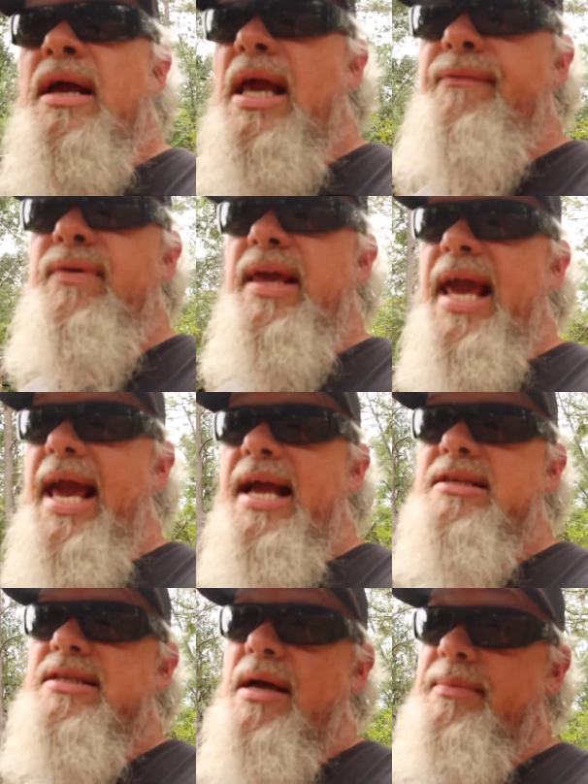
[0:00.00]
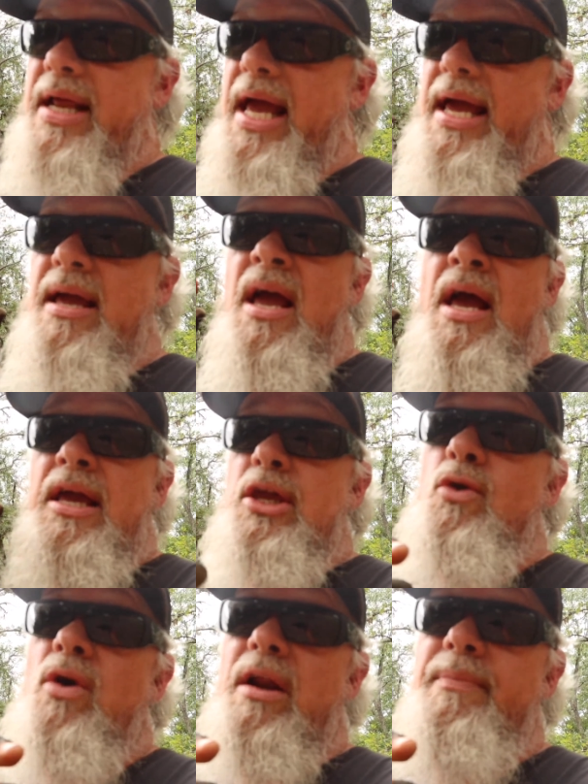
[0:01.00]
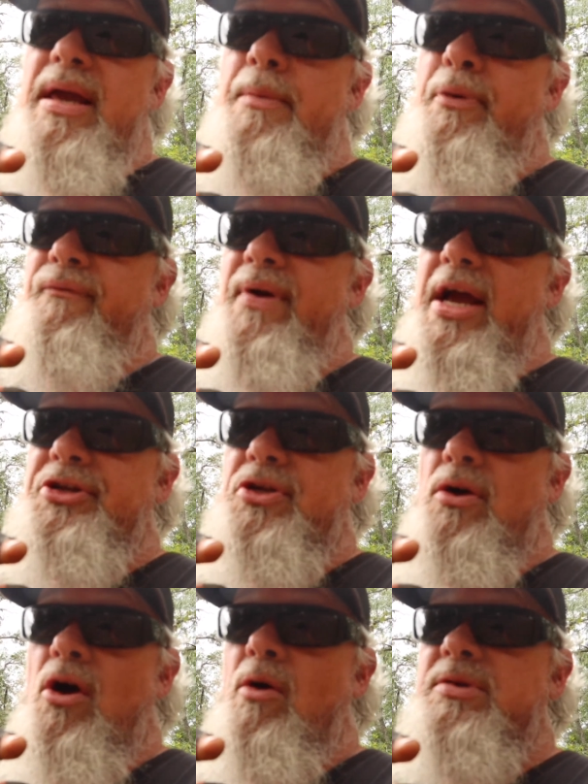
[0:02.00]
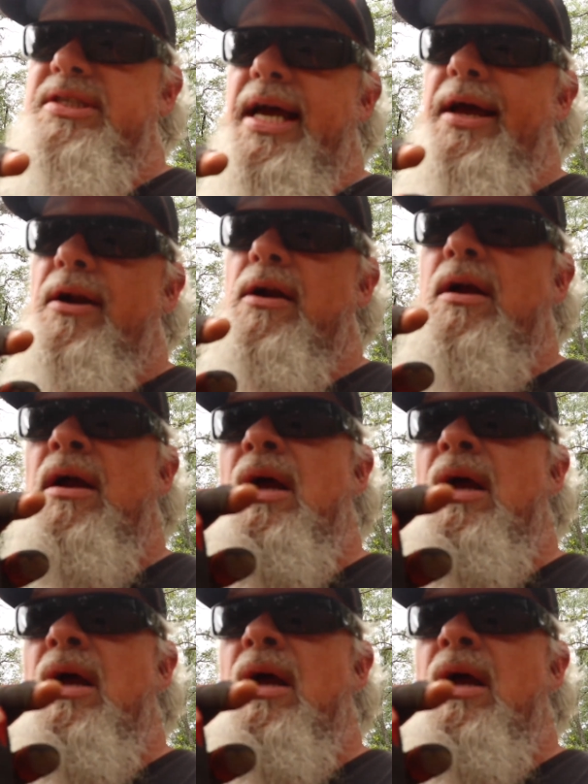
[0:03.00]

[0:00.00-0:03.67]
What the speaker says: if you can someday, you want to be a professional homesteader,